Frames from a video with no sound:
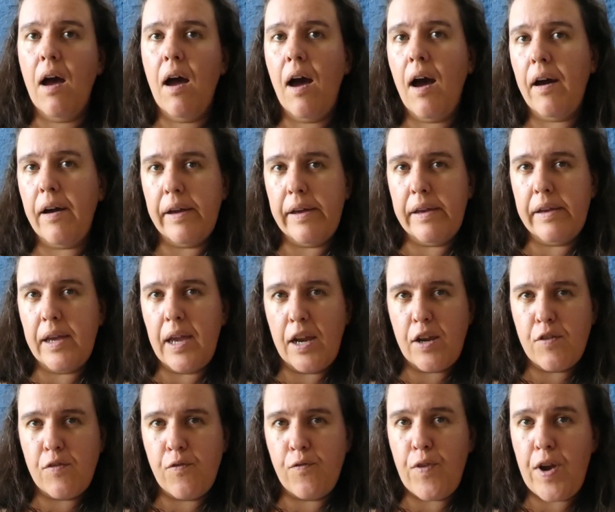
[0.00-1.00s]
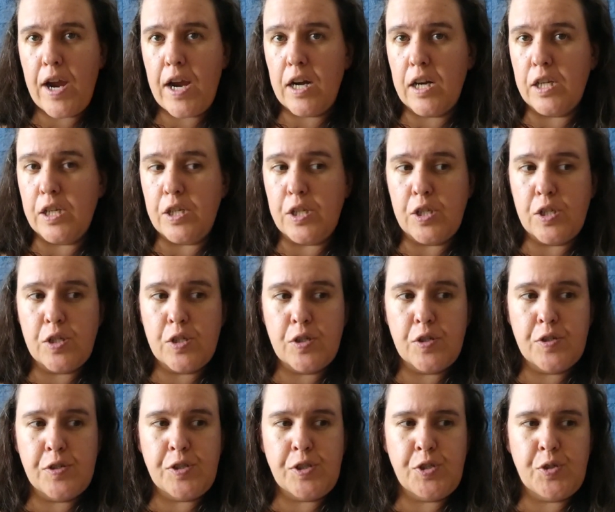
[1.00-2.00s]
I can rarely
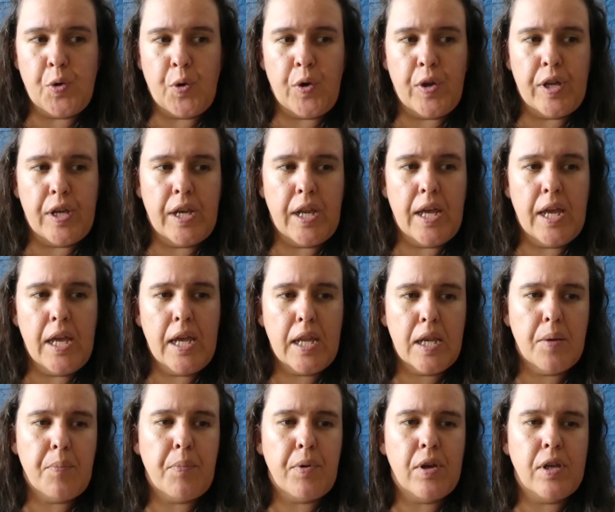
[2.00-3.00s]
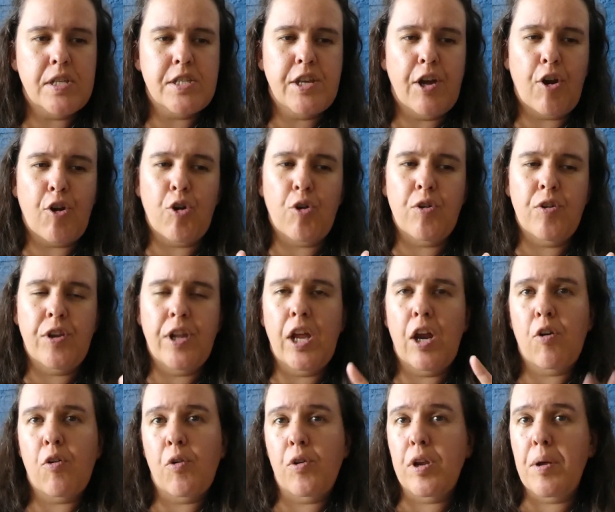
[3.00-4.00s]
join in because they
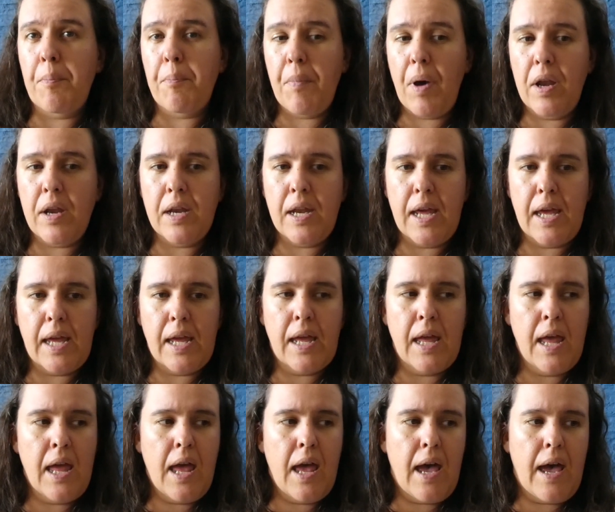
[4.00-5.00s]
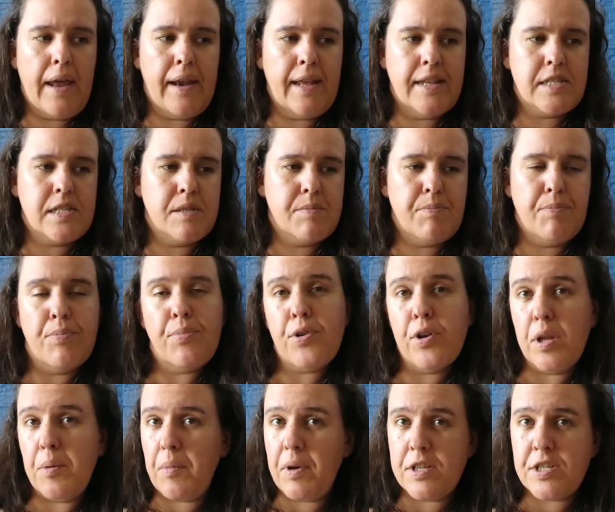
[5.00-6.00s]
are on a Monday, and that's
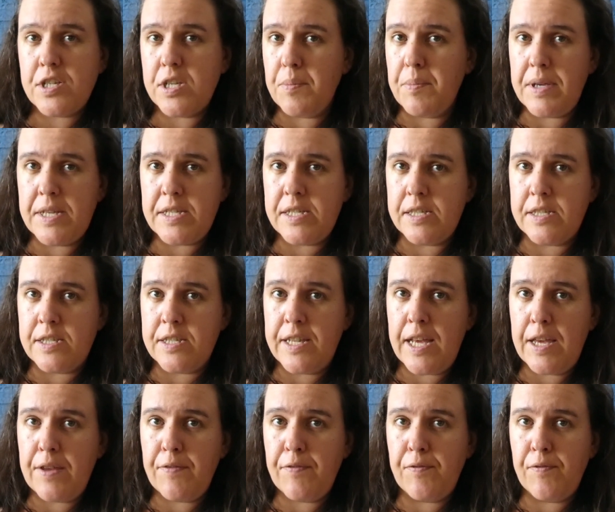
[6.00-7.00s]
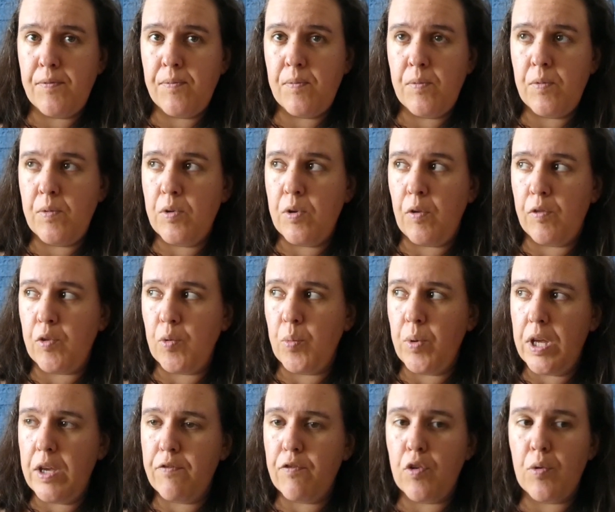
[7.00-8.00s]
pretty much the busiest day of the
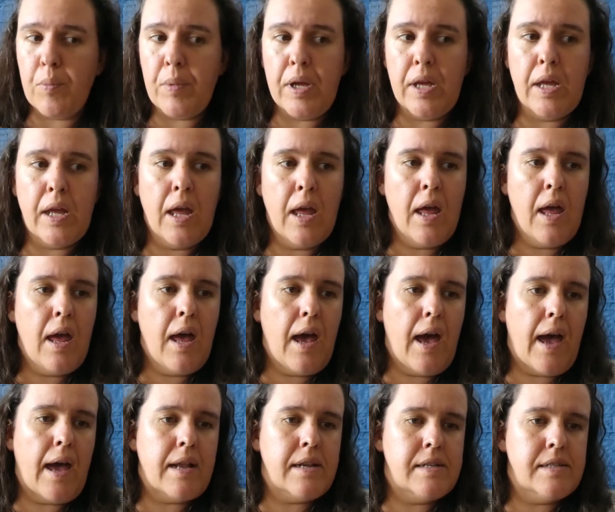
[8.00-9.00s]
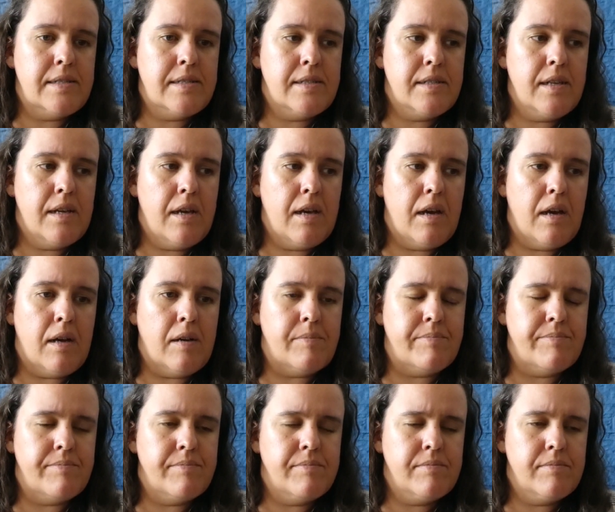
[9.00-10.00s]
week for me. And
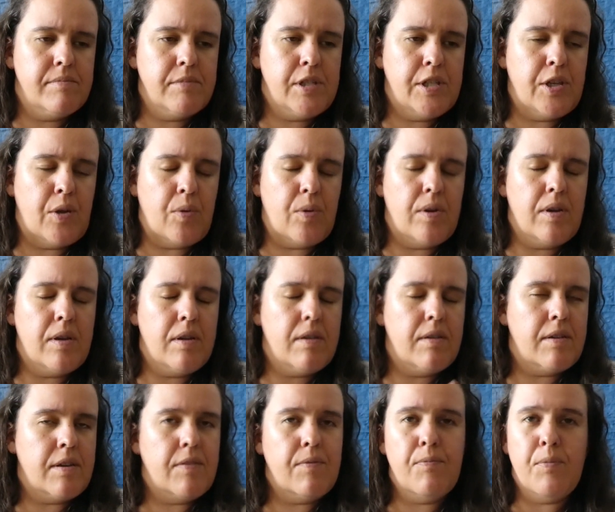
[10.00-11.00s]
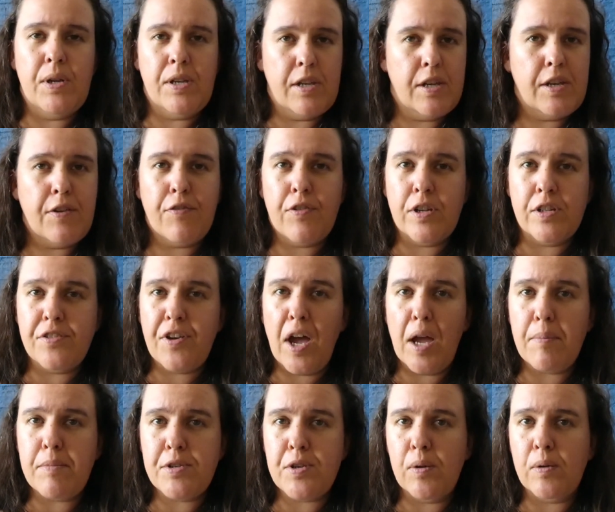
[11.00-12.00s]
you know, with the different
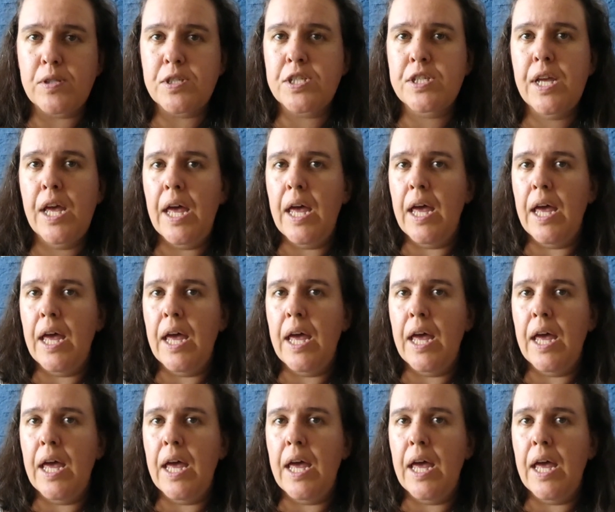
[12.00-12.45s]
time zones,